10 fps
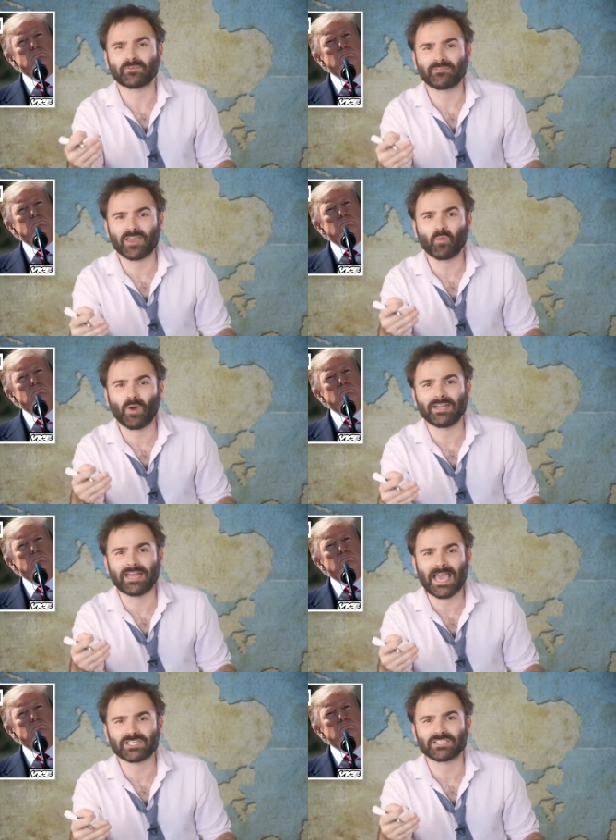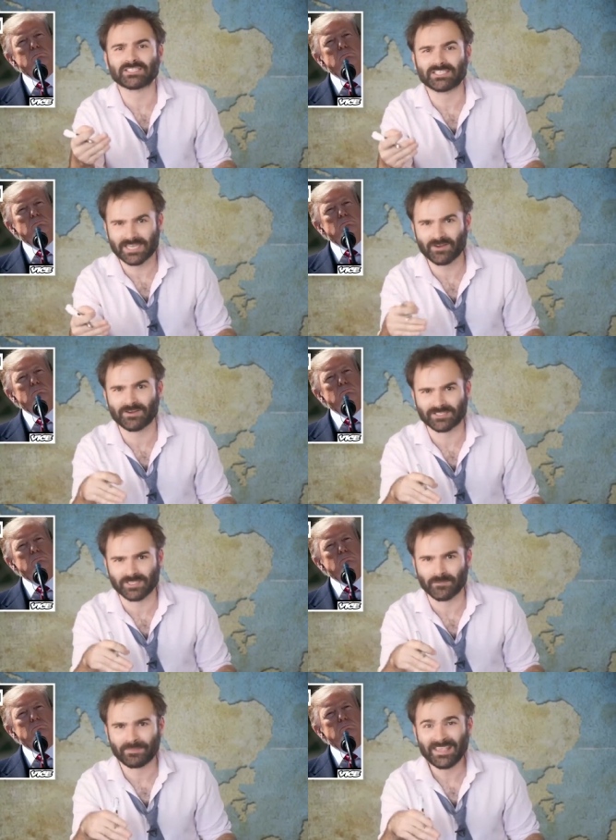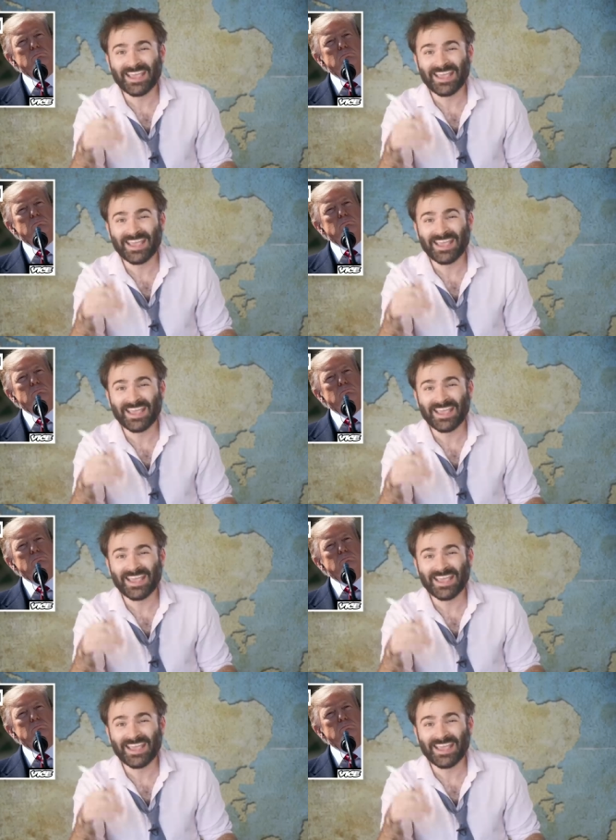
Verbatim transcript: prevent white nationalist terrorism,